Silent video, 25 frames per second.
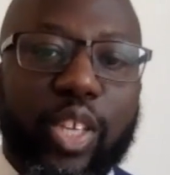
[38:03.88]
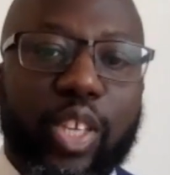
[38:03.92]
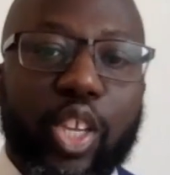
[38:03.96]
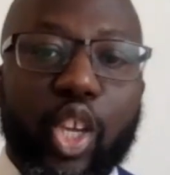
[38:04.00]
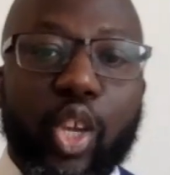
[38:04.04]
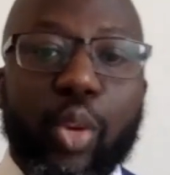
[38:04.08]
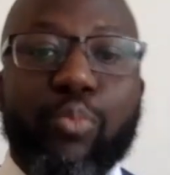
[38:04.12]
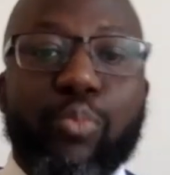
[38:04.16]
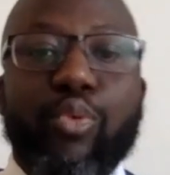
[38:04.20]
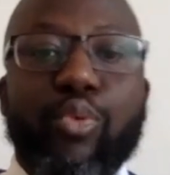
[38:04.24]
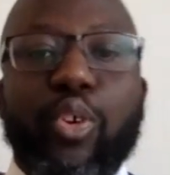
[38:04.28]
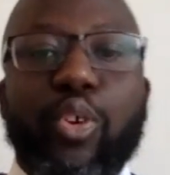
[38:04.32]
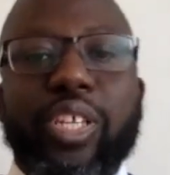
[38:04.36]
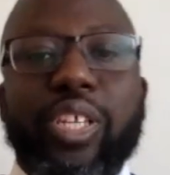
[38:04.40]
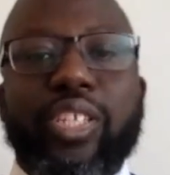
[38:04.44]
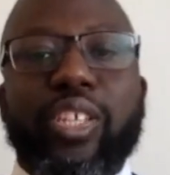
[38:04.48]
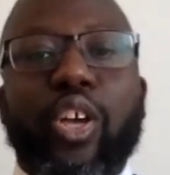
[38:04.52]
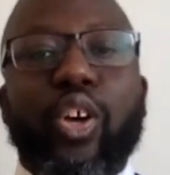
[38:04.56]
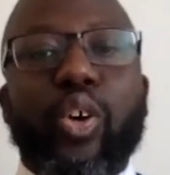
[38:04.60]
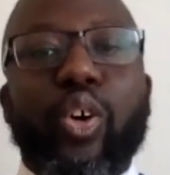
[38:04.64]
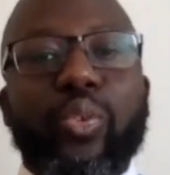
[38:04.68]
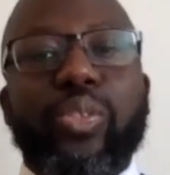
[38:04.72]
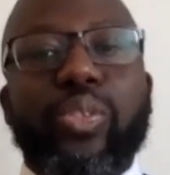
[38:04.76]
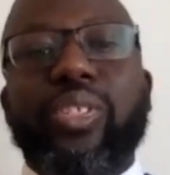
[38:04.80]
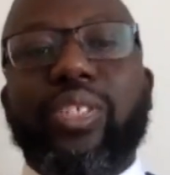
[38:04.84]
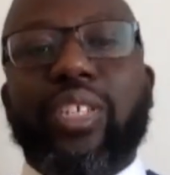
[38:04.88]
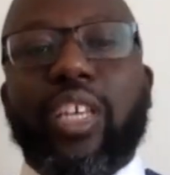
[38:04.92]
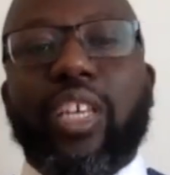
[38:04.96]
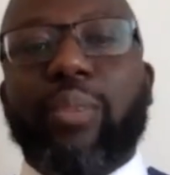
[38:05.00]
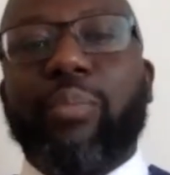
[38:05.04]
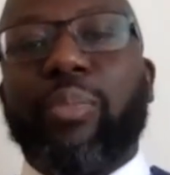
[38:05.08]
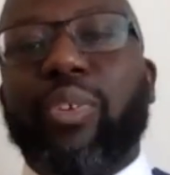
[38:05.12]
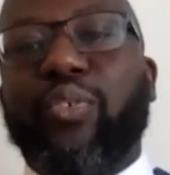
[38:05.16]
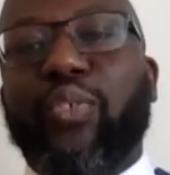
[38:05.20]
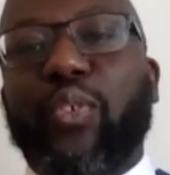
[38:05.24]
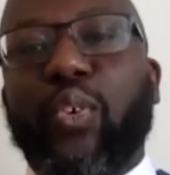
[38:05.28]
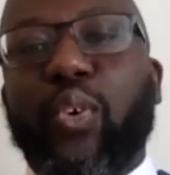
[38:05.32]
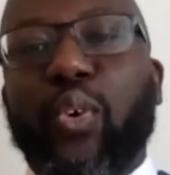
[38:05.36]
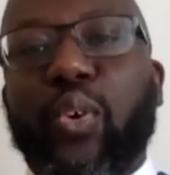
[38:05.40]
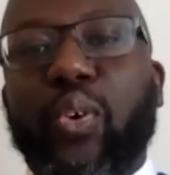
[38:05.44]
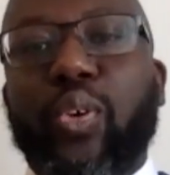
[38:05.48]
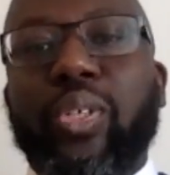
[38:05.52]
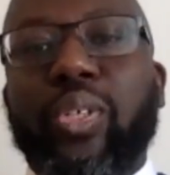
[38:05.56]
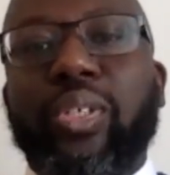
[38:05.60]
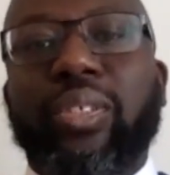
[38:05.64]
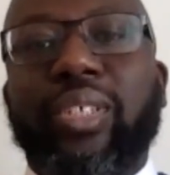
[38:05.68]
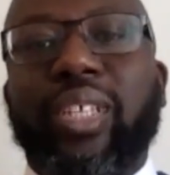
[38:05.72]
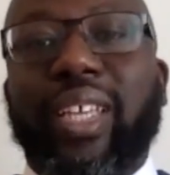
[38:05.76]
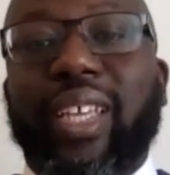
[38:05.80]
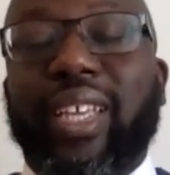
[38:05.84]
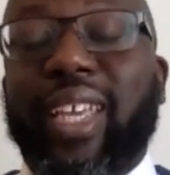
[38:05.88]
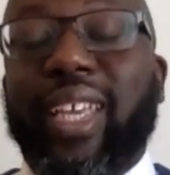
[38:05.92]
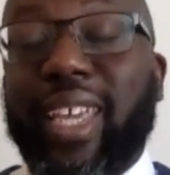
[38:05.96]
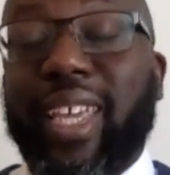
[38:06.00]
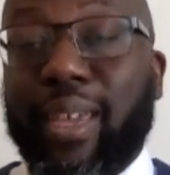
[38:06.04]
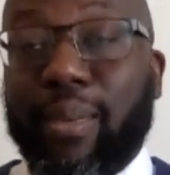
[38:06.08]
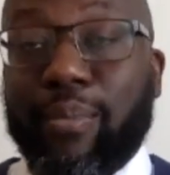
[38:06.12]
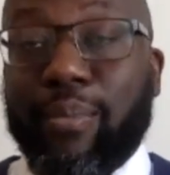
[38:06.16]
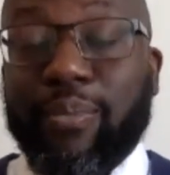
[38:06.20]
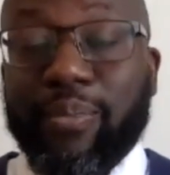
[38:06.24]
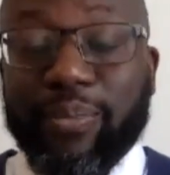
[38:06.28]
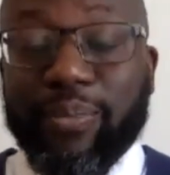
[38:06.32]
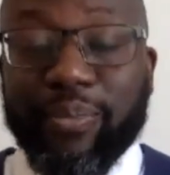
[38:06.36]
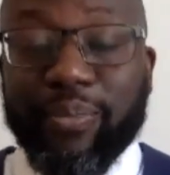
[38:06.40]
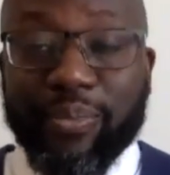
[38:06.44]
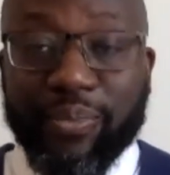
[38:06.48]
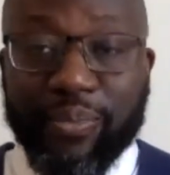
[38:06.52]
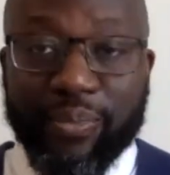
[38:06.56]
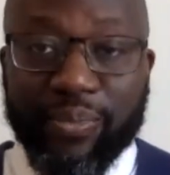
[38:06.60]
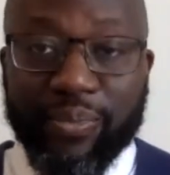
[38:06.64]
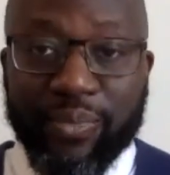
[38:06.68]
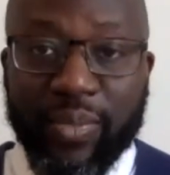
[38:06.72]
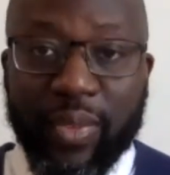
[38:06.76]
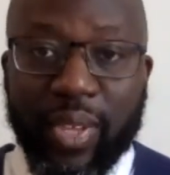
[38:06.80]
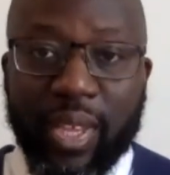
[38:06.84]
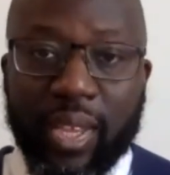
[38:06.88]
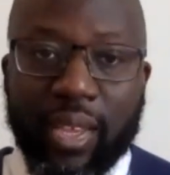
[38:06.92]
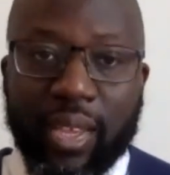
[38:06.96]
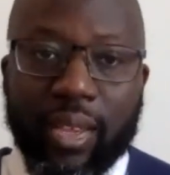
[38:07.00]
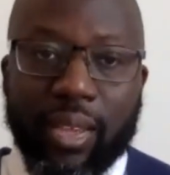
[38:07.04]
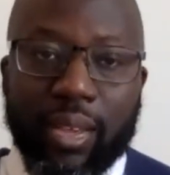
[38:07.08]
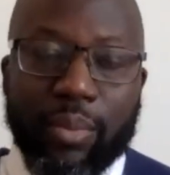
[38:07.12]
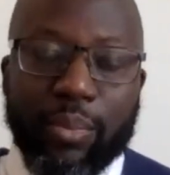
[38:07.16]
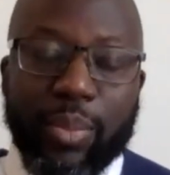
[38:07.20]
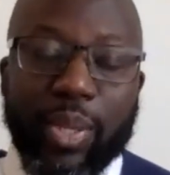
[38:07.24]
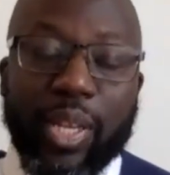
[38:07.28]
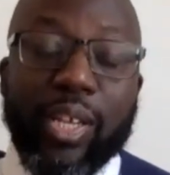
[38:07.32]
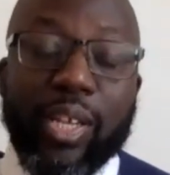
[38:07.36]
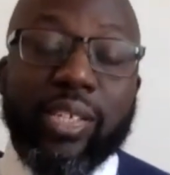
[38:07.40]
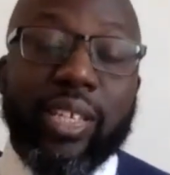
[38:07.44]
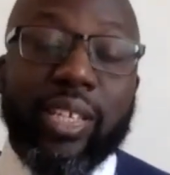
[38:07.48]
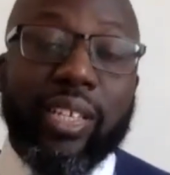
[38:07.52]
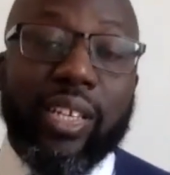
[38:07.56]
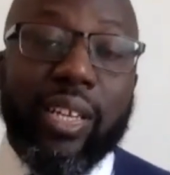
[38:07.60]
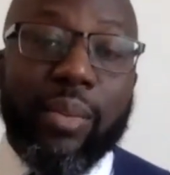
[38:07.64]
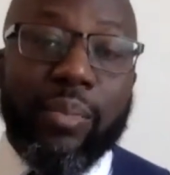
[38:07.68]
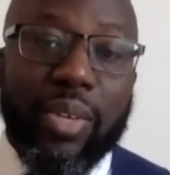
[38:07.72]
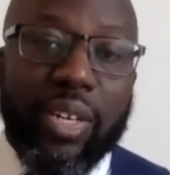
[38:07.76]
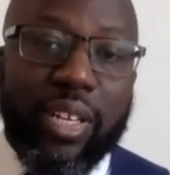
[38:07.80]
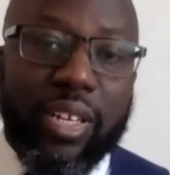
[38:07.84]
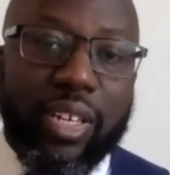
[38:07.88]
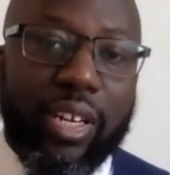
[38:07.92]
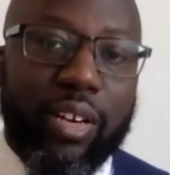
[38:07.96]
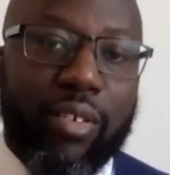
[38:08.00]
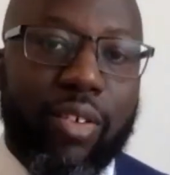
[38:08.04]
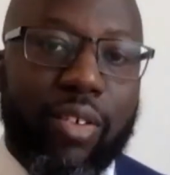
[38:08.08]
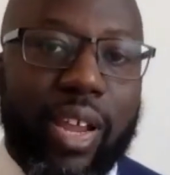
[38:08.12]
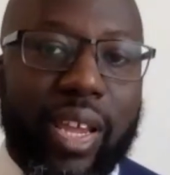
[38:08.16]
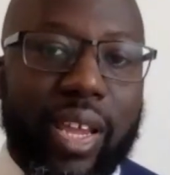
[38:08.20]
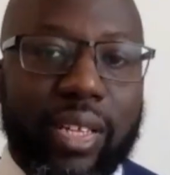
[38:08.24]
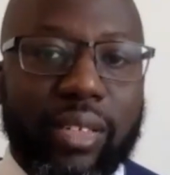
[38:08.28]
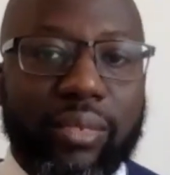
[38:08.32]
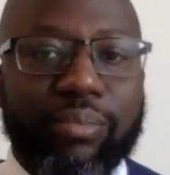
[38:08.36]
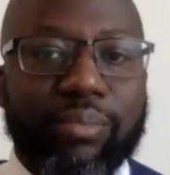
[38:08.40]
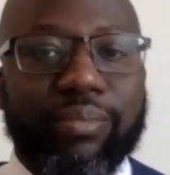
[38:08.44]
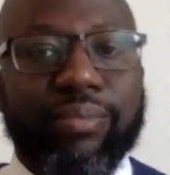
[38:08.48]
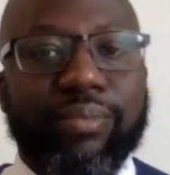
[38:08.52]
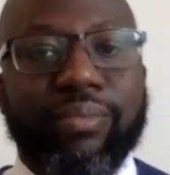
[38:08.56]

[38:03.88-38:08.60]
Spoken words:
who brought his own son before him because he'd committed a crime.